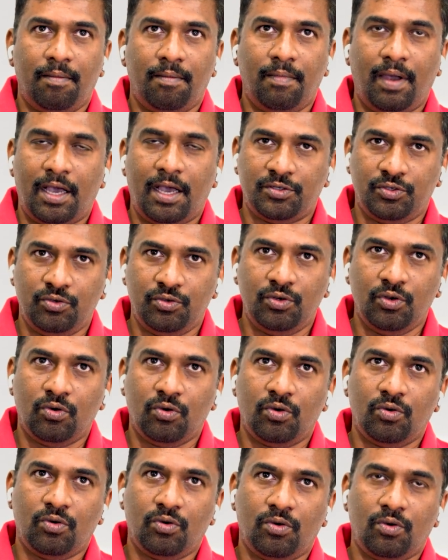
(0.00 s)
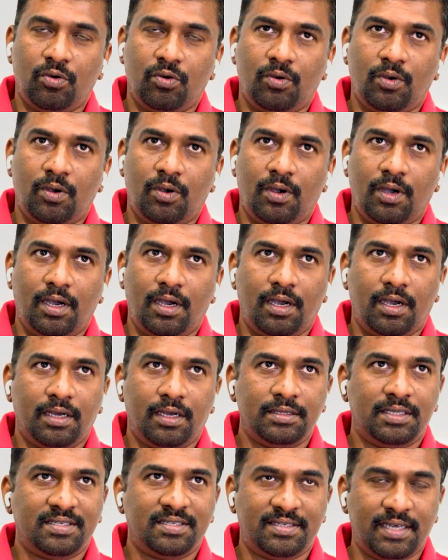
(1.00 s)
As you know,
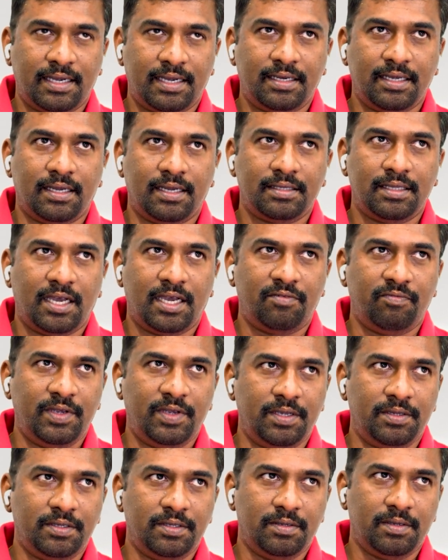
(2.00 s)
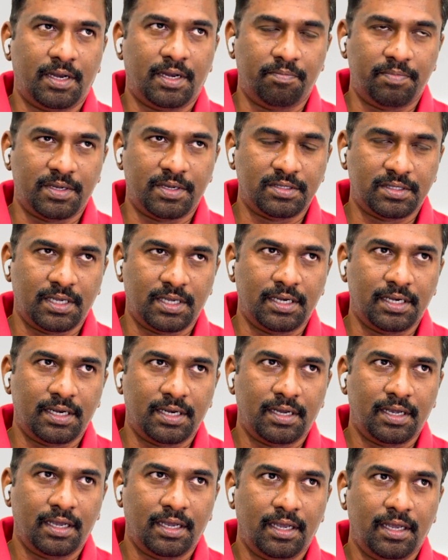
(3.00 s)
the sector that we represent
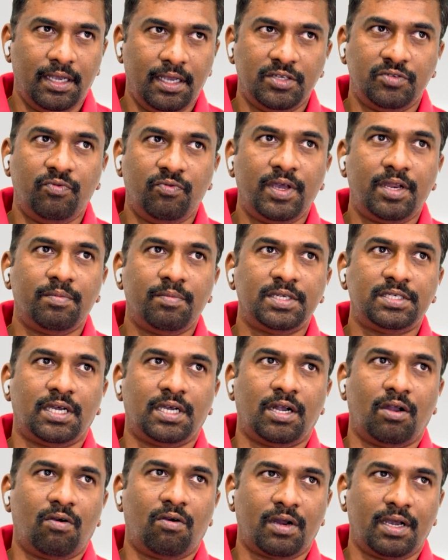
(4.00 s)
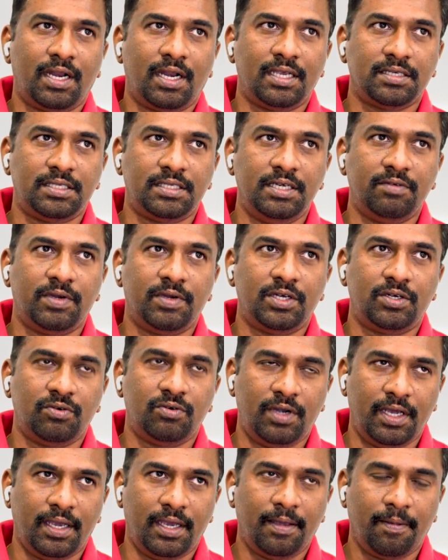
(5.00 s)
is very much unorganized even
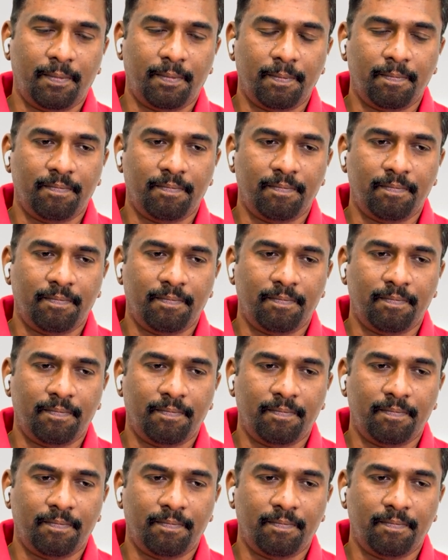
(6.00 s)
today.